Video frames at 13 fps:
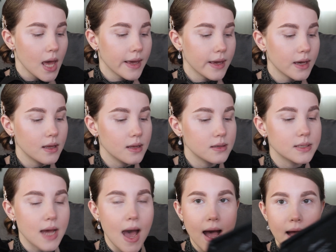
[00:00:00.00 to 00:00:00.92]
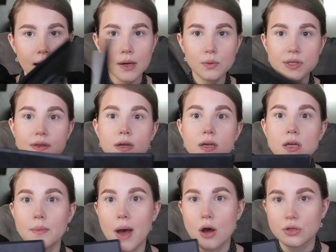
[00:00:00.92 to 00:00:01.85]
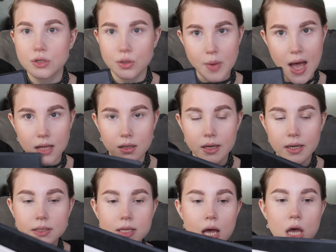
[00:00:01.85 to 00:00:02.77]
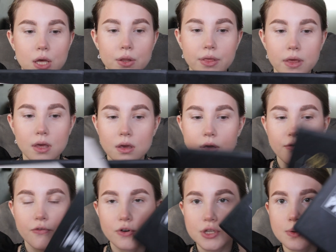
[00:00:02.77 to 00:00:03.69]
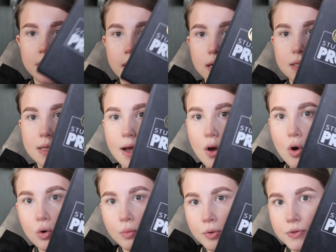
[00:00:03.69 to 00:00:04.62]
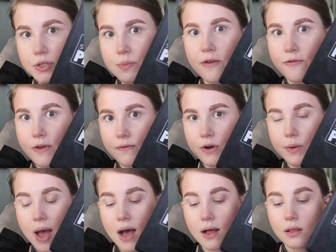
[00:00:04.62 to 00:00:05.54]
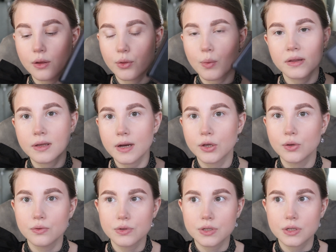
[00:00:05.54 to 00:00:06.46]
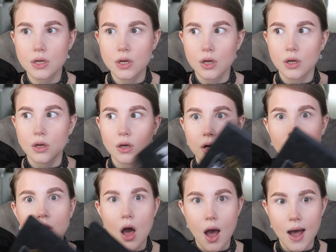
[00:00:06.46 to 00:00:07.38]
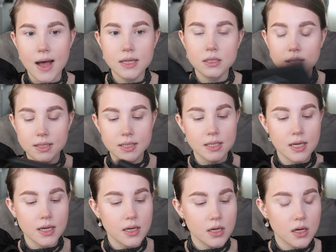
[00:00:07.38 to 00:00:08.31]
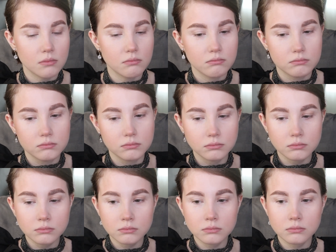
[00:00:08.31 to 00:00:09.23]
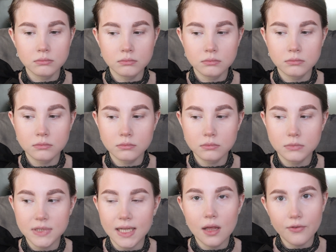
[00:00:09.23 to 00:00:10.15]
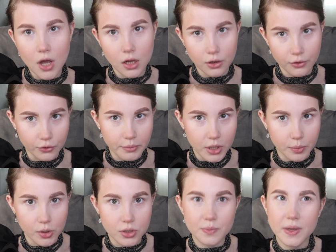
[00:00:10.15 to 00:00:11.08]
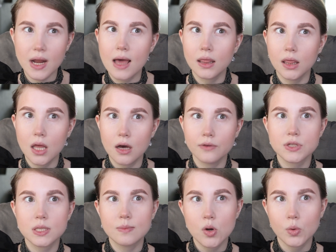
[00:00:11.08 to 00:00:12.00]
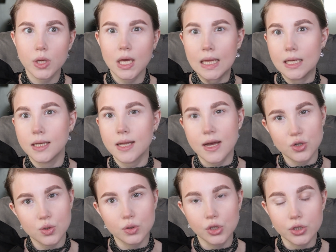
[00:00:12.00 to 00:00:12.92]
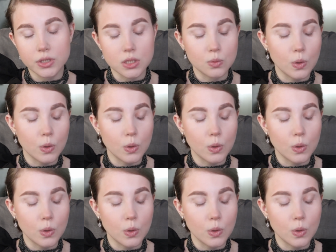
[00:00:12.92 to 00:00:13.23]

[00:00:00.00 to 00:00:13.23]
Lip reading: And I was thinking about two palettes. The first one is like almost my favorite palette, the one that I use a lot. I'd say I love colorful makeup looks, but I love smoky and natural looks as